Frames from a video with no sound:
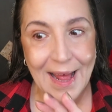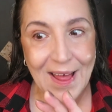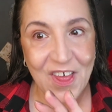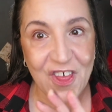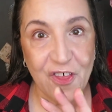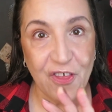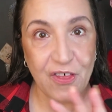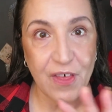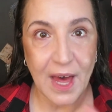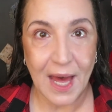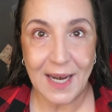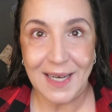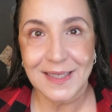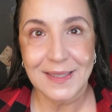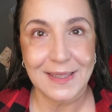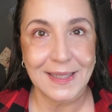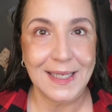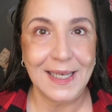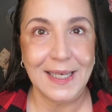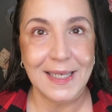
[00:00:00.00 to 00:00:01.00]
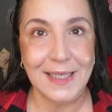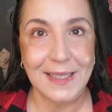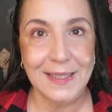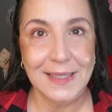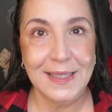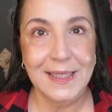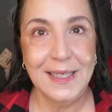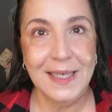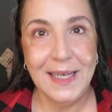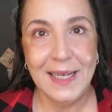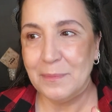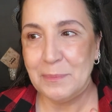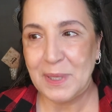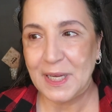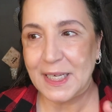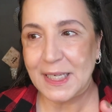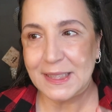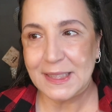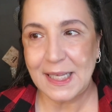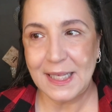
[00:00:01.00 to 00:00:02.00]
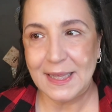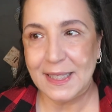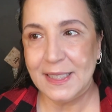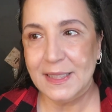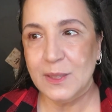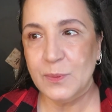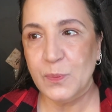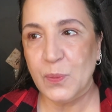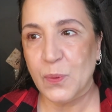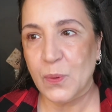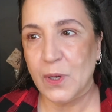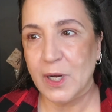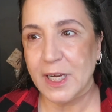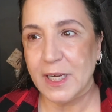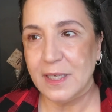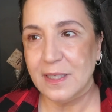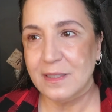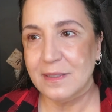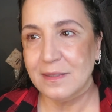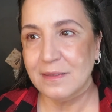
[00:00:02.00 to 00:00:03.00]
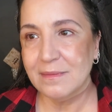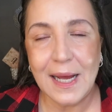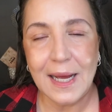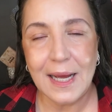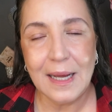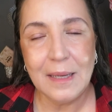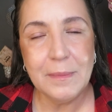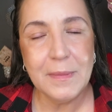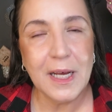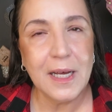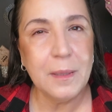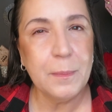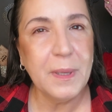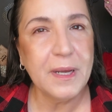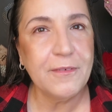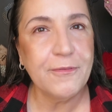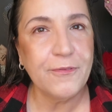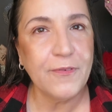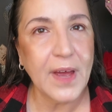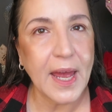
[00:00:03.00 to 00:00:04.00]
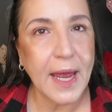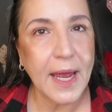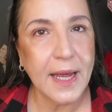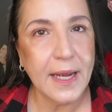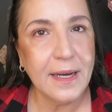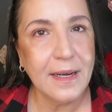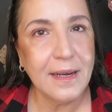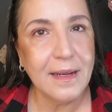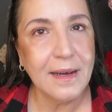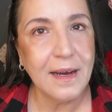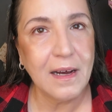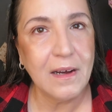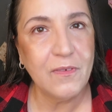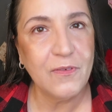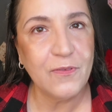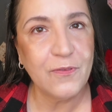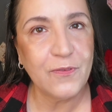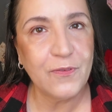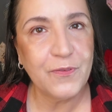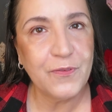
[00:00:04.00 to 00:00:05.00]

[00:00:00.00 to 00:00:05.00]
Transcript: That is it. Because at this point, I'm not a big fan of